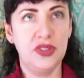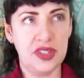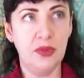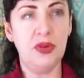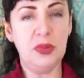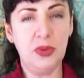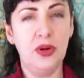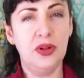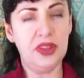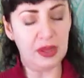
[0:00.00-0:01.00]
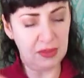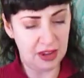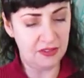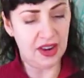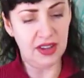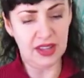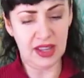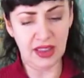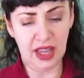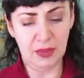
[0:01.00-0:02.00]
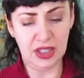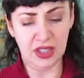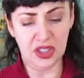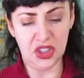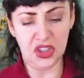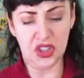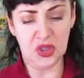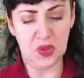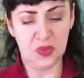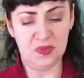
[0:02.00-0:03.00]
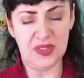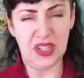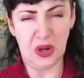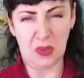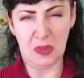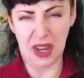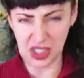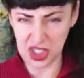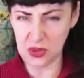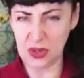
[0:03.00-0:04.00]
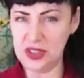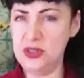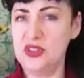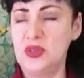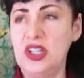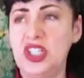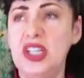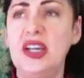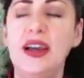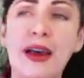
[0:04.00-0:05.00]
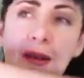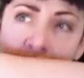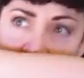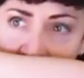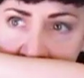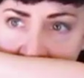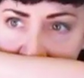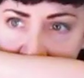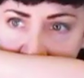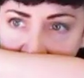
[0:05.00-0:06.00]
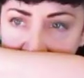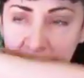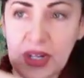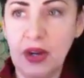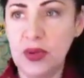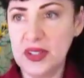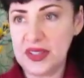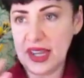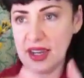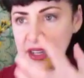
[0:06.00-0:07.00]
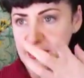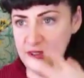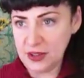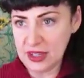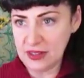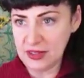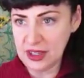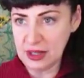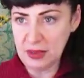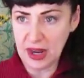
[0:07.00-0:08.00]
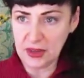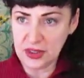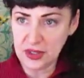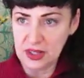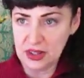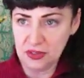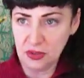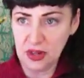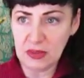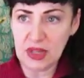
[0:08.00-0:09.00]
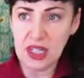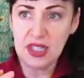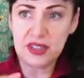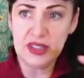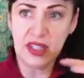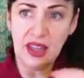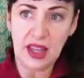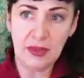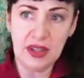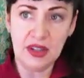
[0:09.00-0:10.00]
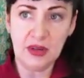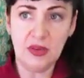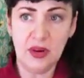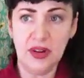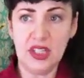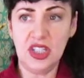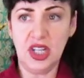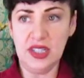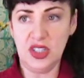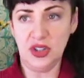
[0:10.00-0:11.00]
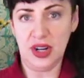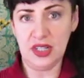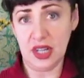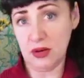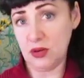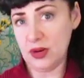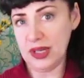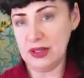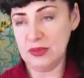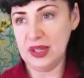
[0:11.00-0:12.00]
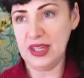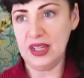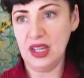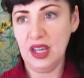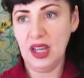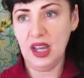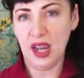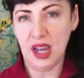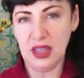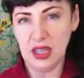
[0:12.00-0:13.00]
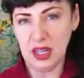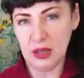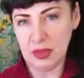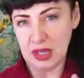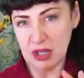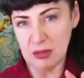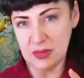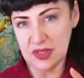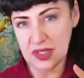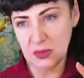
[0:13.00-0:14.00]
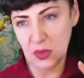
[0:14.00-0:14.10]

some people, they may find that lemon a little too, you know, much or too screechy. But I will say, if you give it about 30 to 40 minutes, the lemon component does dry down quite a bit. And then it becomes a